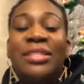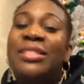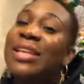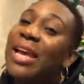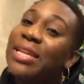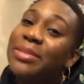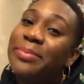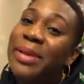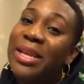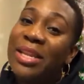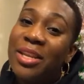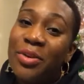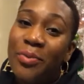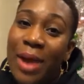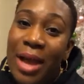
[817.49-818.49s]
It takes me a
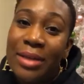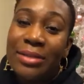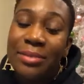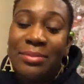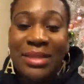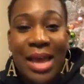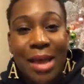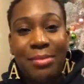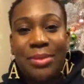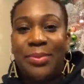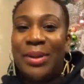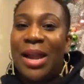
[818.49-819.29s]
little while sometimes,